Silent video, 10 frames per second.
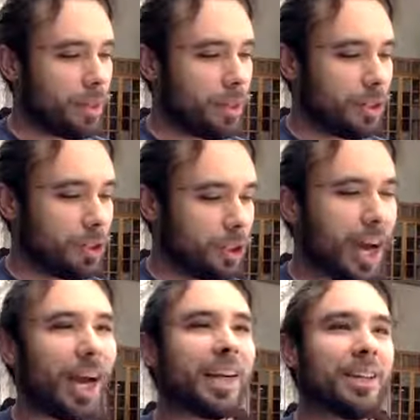Is
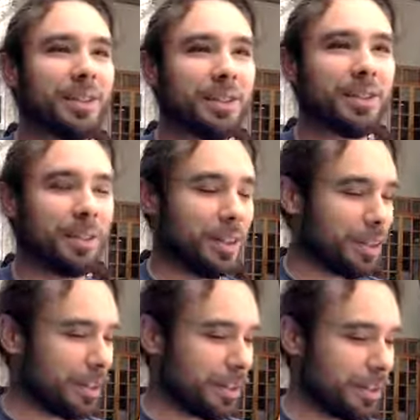shy
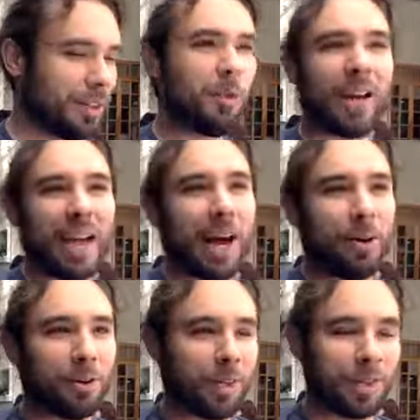right now
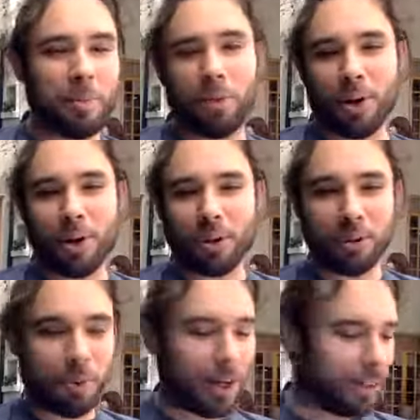because I put her on the
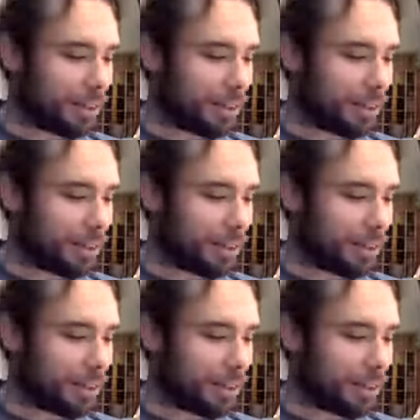spot.